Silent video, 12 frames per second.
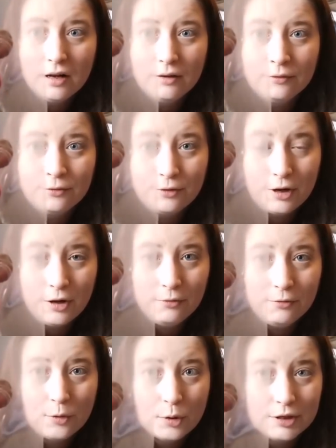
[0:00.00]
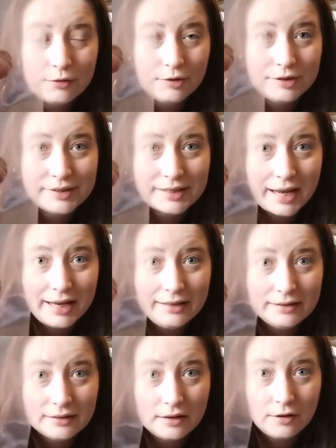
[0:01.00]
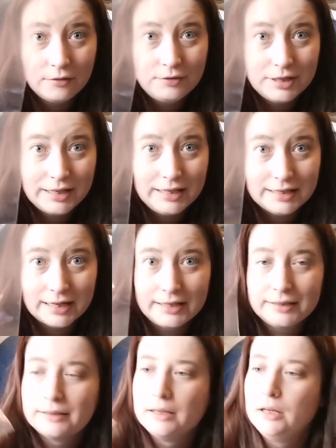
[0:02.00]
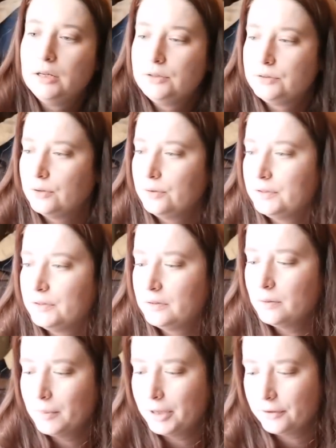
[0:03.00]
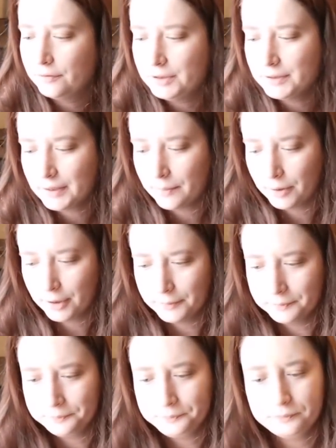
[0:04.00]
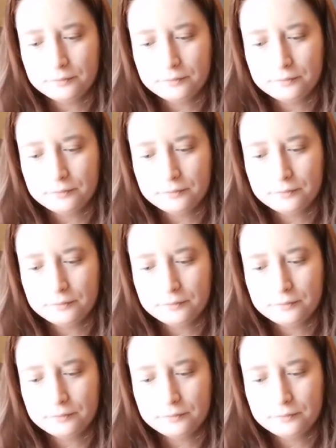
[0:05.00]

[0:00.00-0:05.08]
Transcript: of 4 different skeins of Dinky Dyes. So this is the month of December.